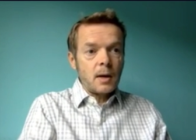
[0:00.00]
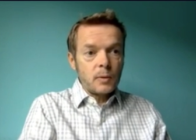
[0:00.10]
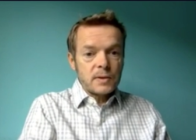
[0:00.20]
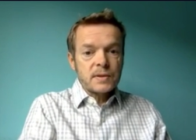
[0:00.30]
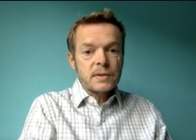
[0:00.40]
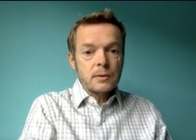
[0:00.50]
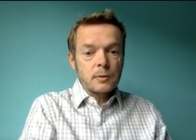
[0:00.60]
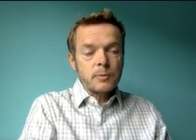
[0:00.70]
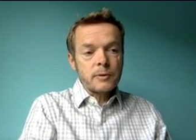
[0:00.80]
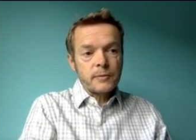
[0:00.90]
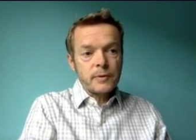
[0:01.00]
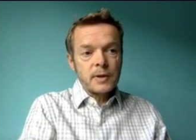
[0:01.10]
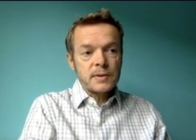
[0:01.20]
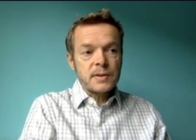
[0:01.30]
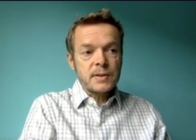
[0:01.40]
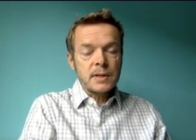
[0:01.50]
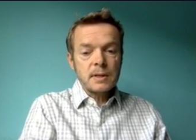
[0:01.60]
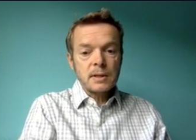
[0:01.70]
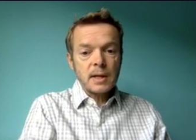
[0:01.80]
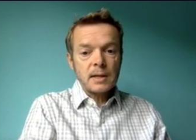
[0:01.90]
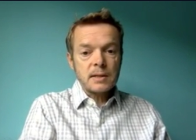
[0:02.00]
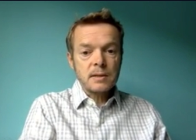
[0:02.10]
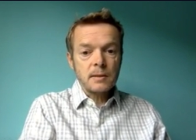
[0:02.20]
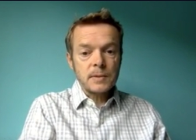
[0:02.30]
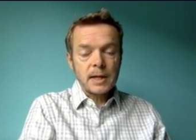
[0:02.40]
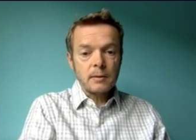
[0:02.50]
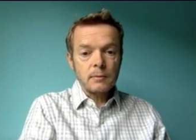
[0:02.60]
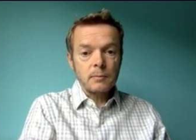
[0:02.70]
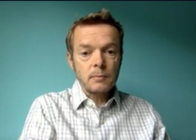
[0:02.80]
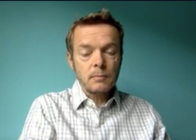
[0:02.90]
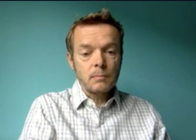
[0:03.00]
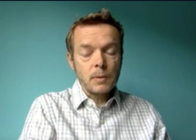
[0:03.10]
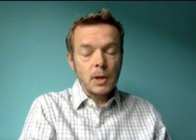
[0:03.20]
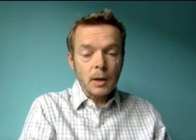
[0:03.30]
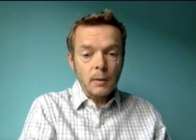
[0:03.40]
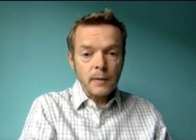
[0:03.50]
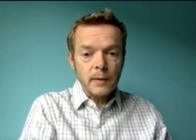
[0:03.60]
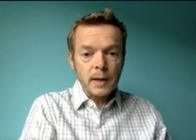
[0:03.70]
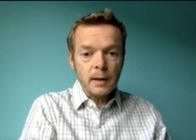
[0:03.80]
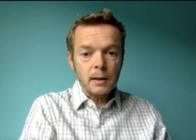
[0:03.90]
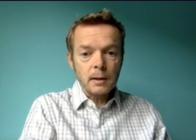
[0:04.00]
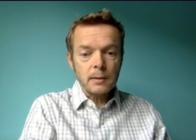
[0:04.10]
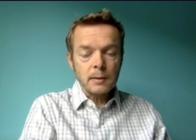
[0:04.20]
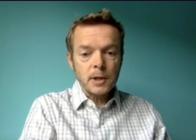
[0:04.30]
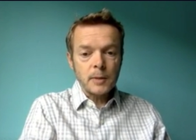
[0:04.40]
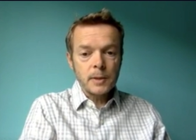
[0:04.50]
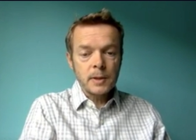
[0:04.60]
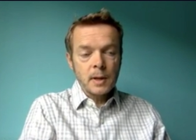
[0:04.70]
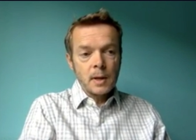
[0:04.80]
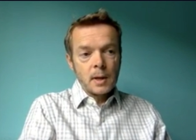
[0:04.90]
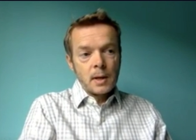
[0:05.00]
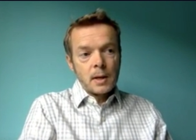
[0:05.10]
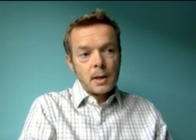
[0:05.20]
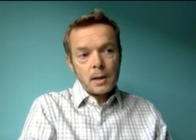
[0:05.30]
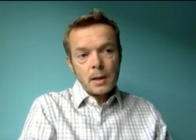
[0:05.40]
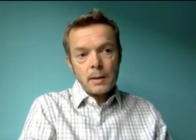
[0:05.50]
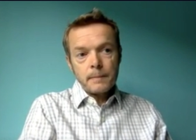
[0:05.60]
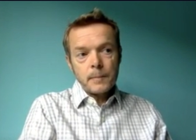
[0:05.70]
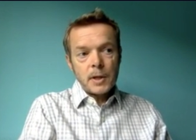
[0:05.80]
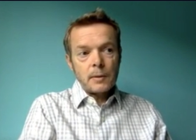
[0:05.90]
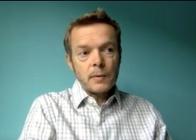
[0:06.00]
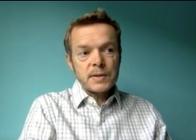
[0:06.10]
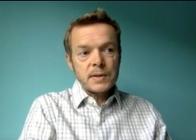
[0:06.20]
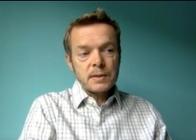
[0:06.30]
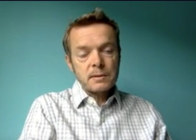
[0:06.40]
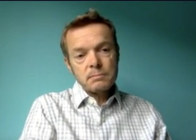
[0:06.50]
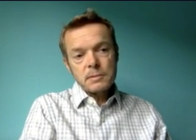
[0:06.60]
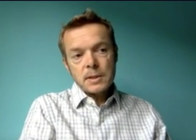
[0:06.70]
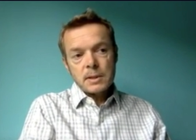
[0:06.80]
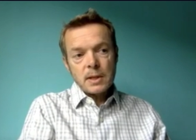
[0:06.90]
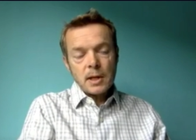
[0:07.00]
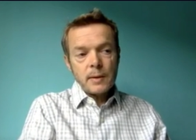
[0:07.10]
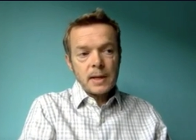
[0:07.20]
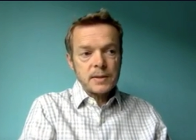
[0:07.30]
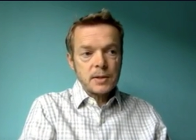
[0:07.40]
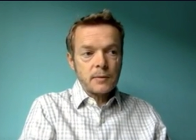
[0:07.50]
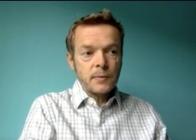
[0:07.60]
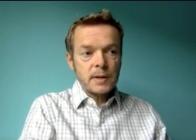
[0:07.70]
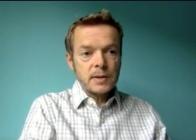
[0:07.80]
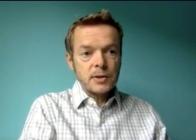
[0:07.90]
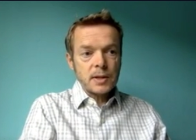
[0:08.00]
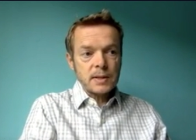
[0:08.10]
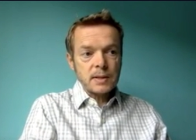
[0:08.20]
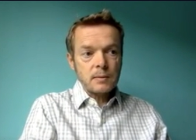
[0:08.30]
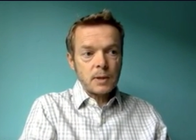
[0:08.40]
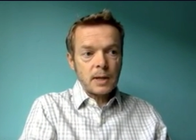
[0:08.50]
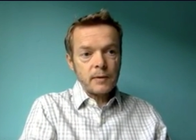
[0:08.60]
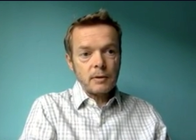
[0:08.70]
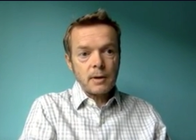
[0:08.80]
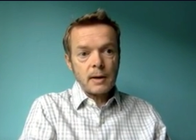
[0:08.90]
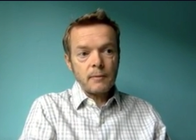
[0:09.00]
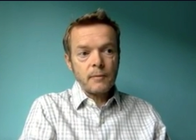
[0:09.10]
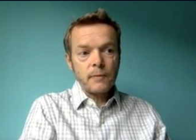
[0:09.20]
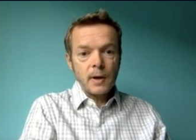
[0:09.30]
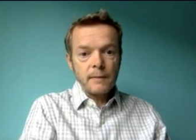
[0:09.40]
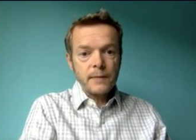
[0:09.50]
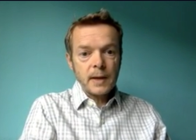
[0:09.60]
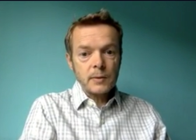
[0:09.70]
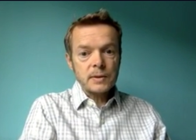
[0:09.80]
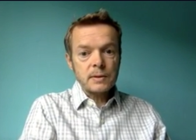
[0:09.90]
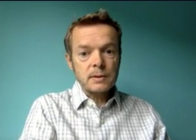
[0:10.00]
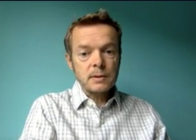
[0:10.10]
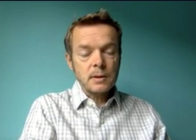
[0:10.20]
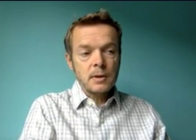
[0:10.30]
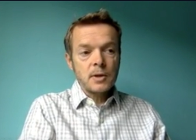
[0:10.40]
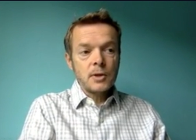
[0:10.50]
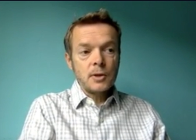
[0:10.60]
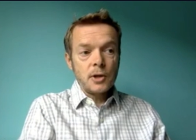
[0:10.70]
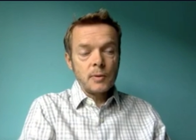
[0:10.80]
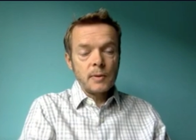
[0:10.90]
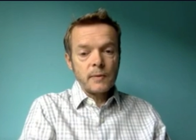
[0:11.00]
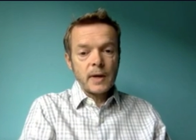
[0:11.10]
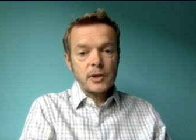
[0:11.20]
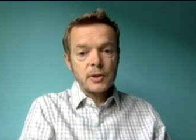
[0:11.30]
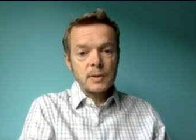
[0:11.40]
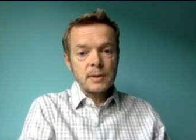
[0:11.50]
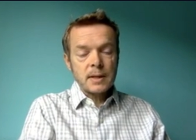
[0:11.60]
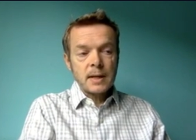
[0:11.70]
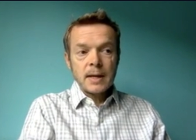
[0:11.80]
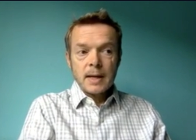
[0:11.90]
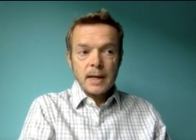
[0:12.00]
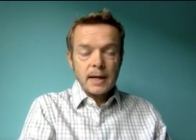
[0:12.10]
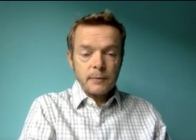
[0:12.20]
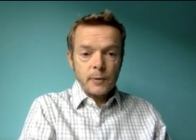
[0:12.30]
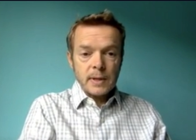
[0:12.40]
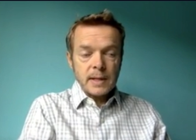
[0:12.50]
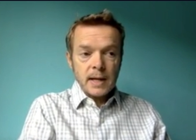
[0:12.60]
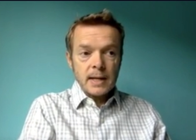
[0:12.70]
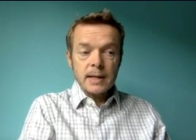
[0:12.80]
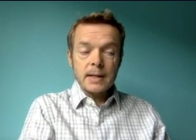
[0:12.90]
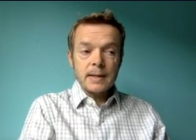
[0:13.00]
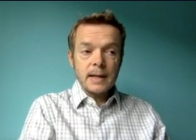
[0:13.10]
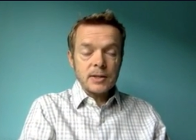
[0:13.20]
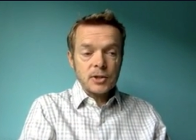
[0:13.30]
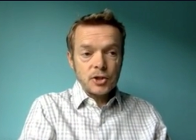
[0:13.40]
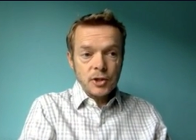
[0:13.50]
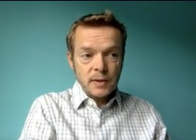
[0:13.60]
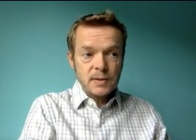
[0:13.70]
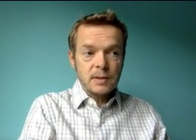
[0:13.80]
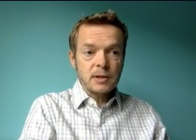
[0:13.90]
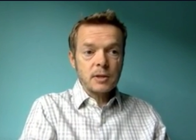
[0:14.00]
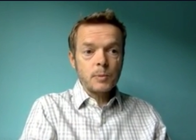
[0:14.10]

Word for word: I would still prefer to see the cases come down lower than they are at the moment. Um, you know, this is the, the ONS survey suggests that we're having around 5,000 new infections every day, and that's just in the